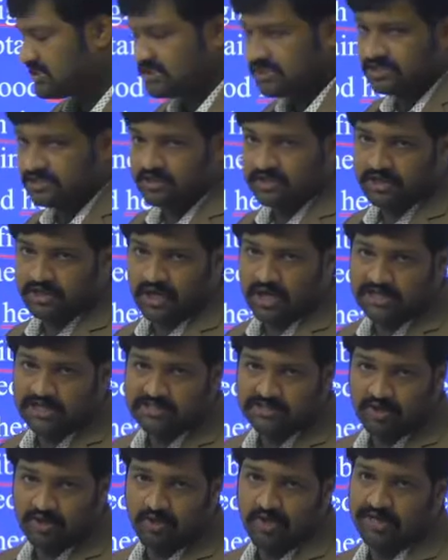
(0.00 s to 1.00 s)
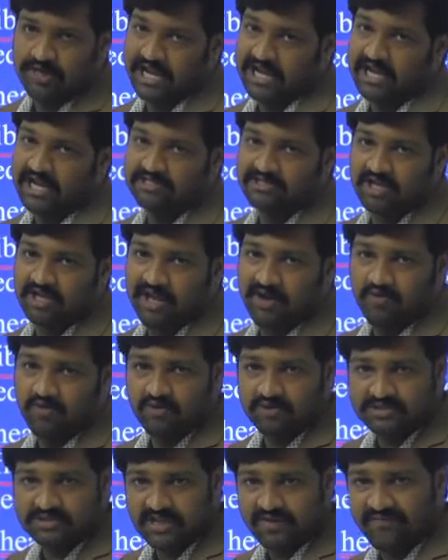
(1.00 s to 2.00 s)
can also have
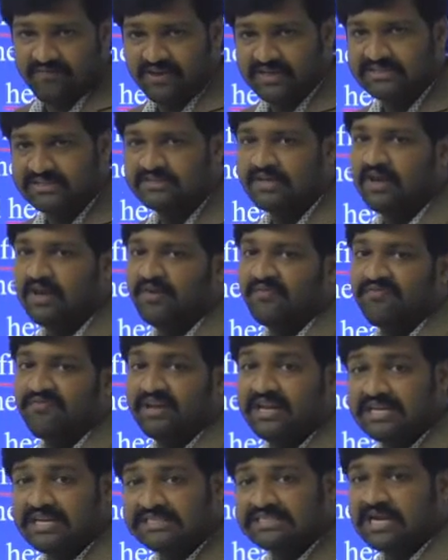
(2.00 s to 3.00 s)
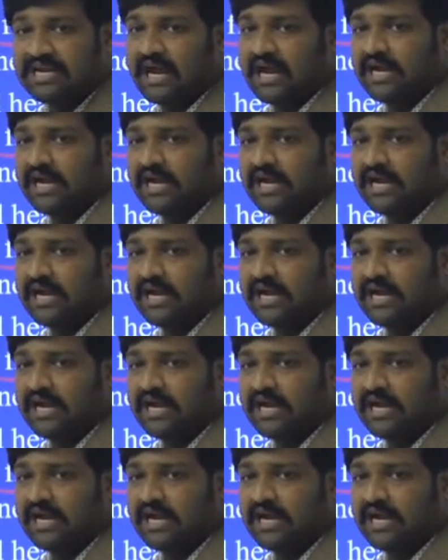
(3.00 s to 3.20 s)
good surface finish,